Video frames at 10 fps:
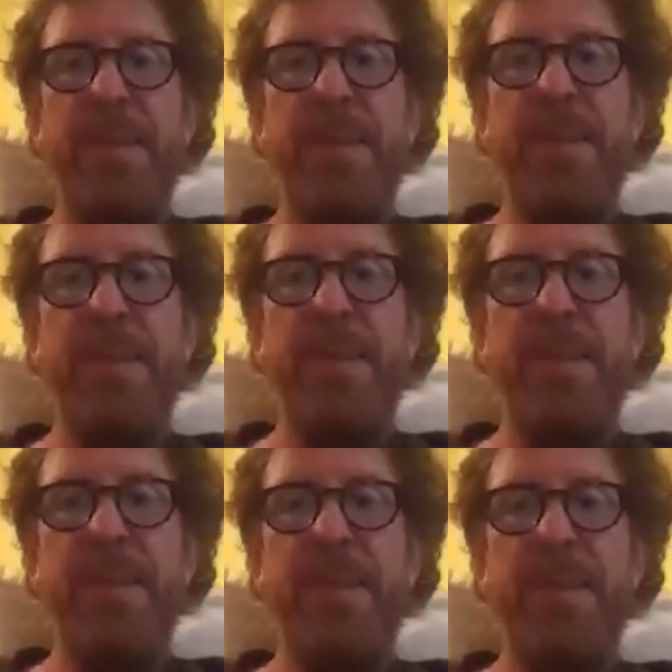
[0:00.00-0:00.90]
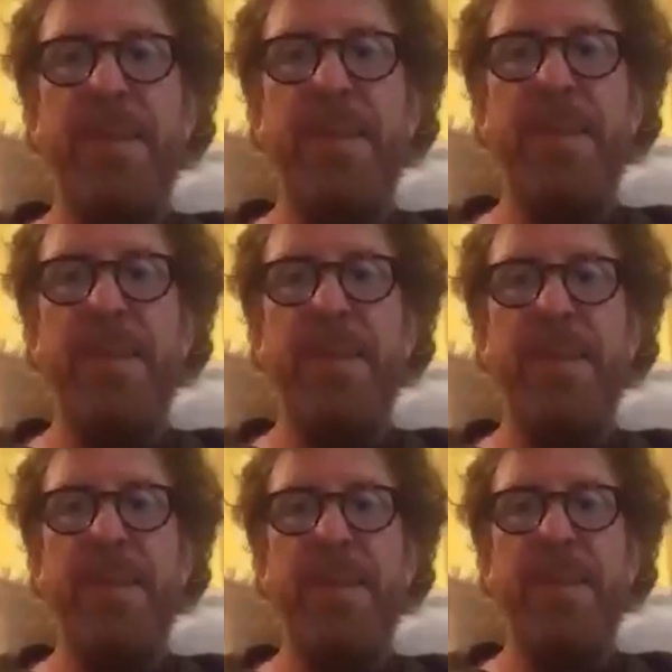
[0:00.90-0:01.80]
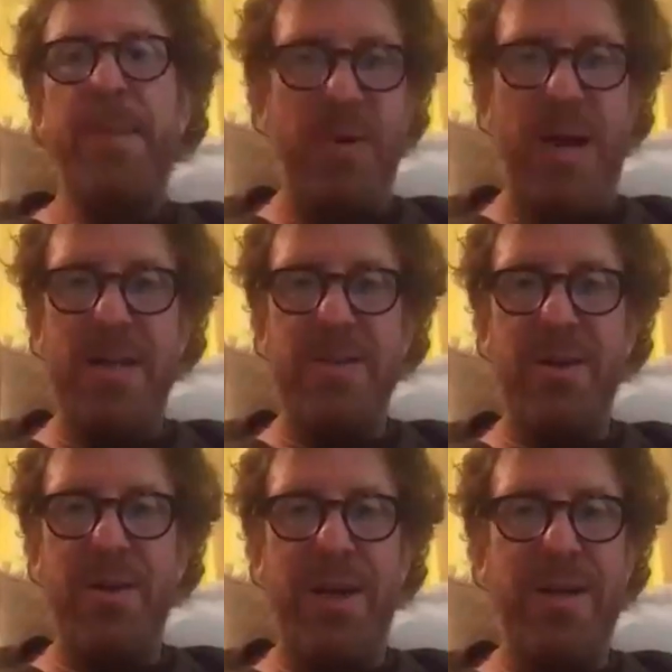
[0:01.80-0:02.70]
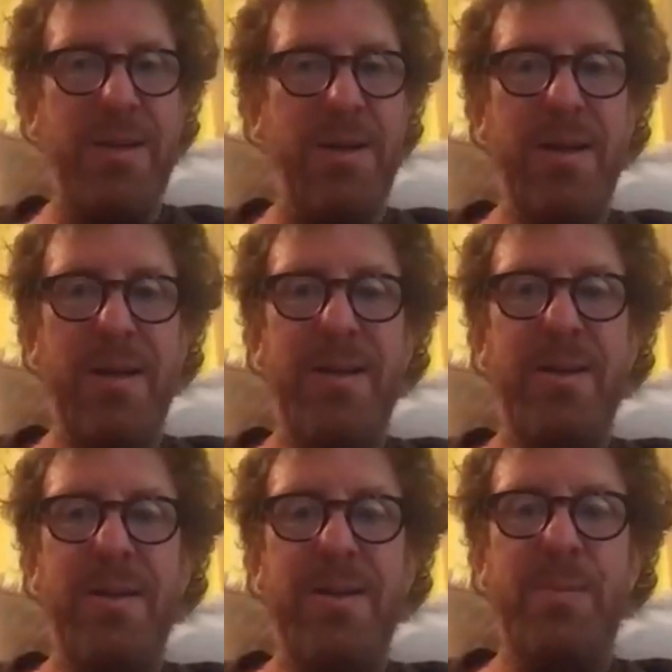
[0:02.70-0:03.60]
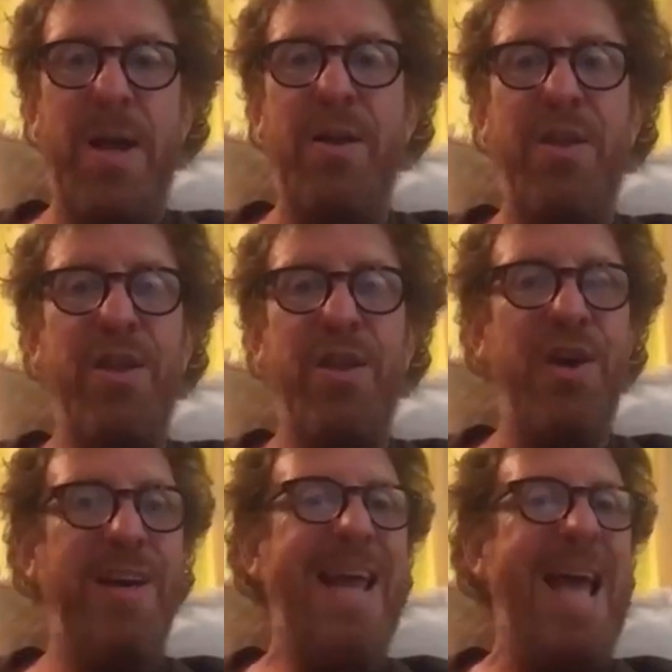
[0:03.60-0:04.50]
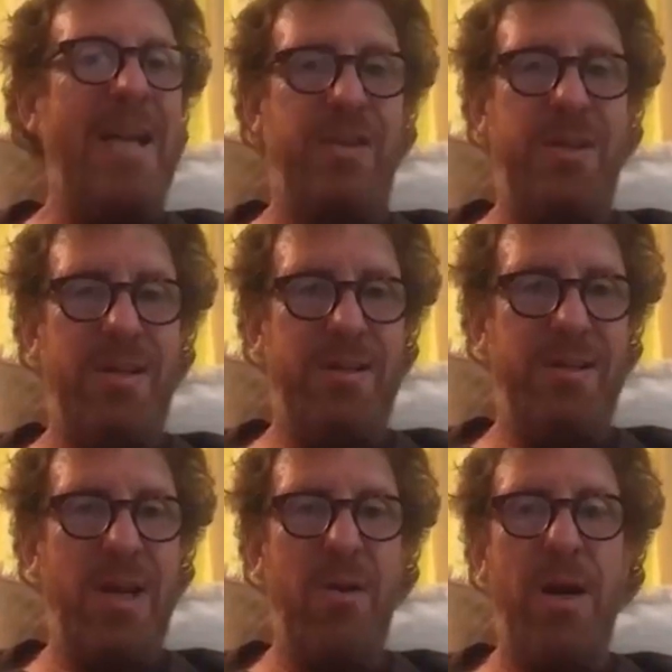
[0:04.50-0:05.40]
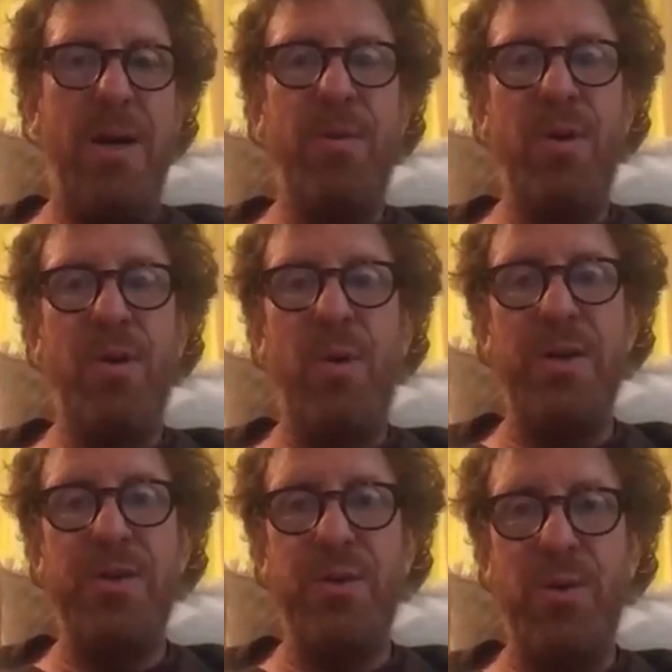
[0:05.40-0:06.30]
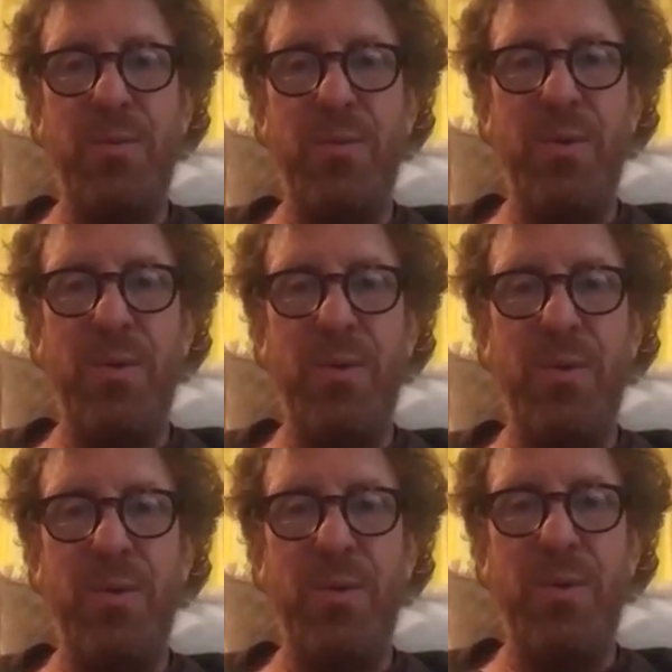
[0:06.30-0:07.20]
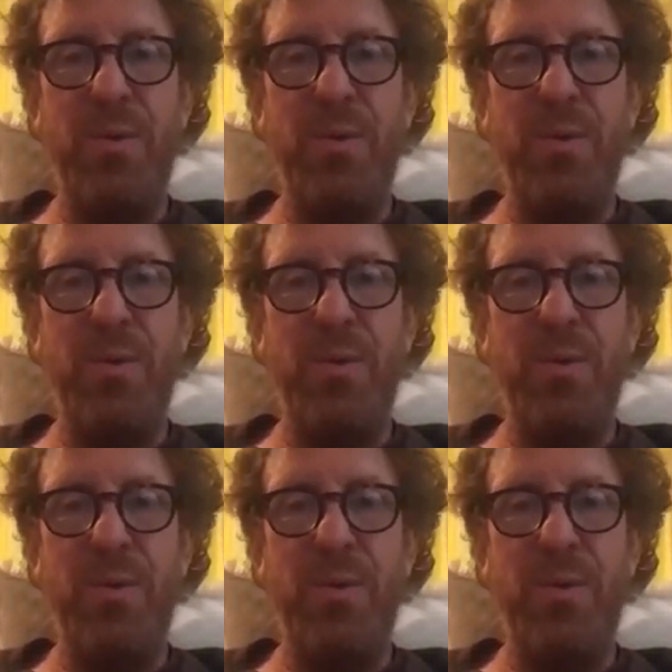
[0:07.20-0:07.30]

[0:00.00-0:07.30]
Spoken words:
In a world where I suspect brands are looking to spend a third less. So I'm not quite sure where the